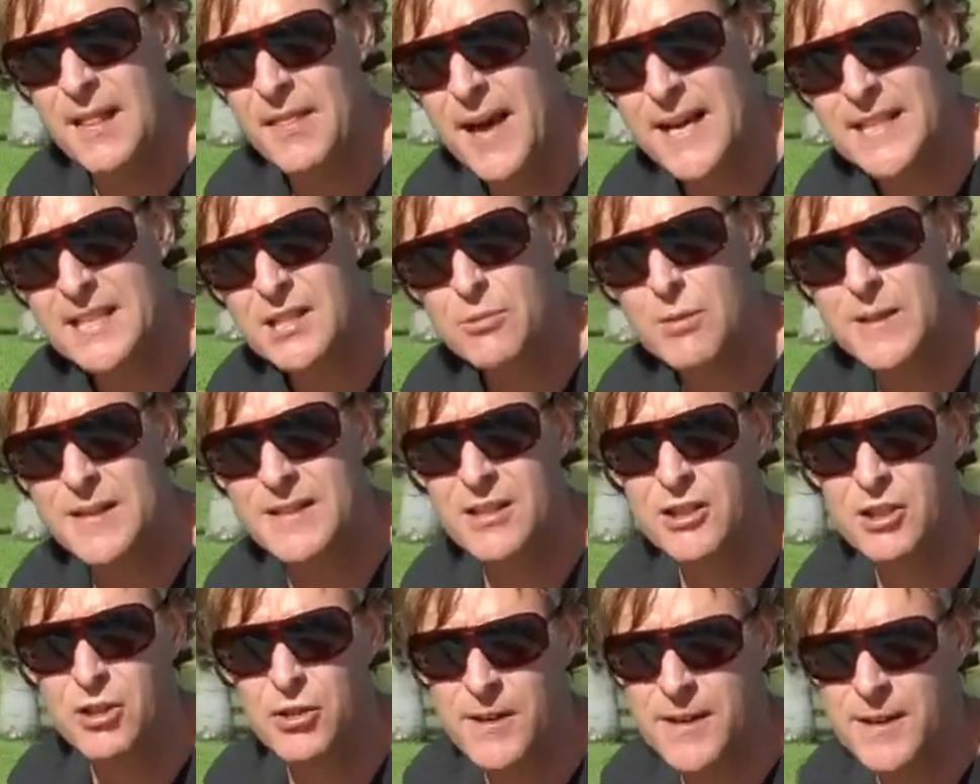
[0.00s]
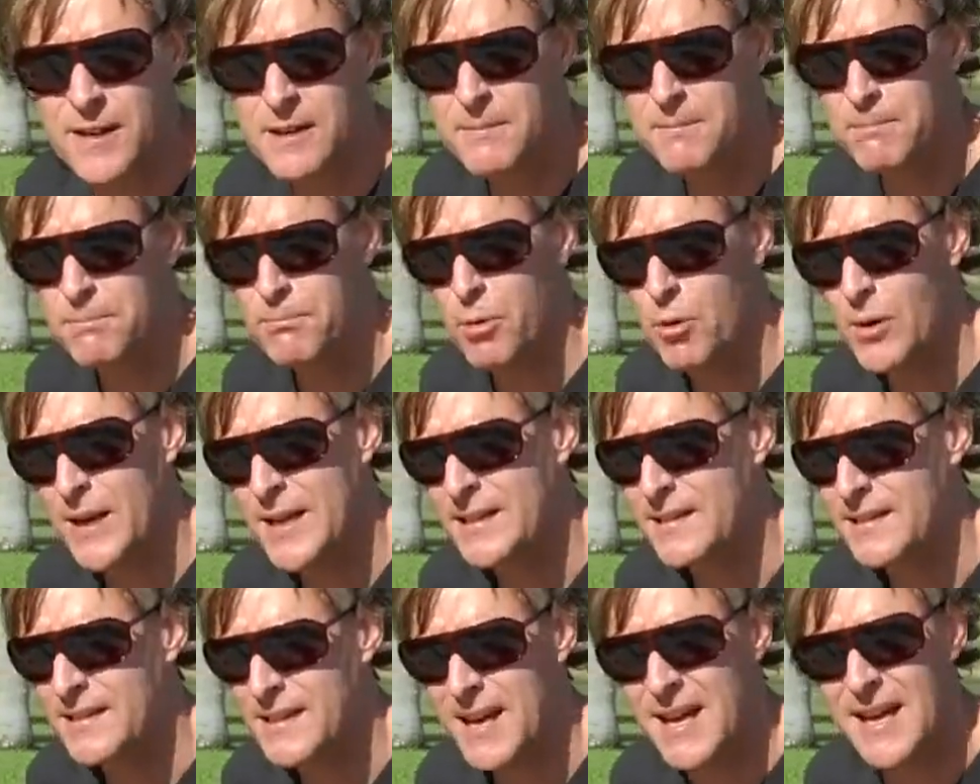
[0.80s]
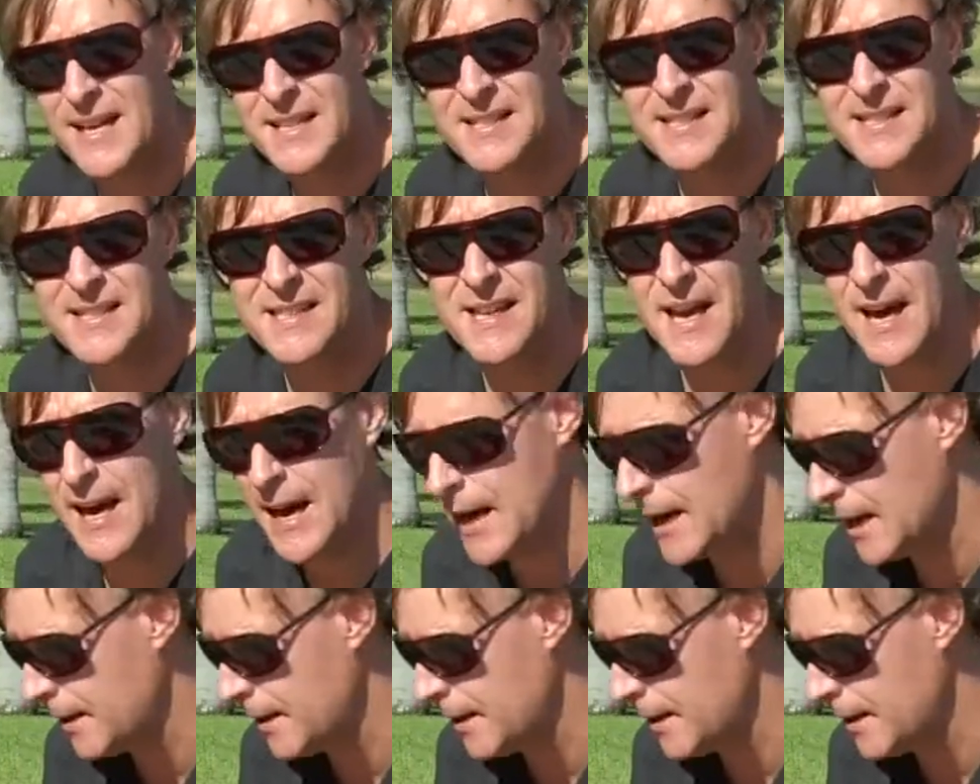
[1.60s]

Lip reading: That's what the trigger point does.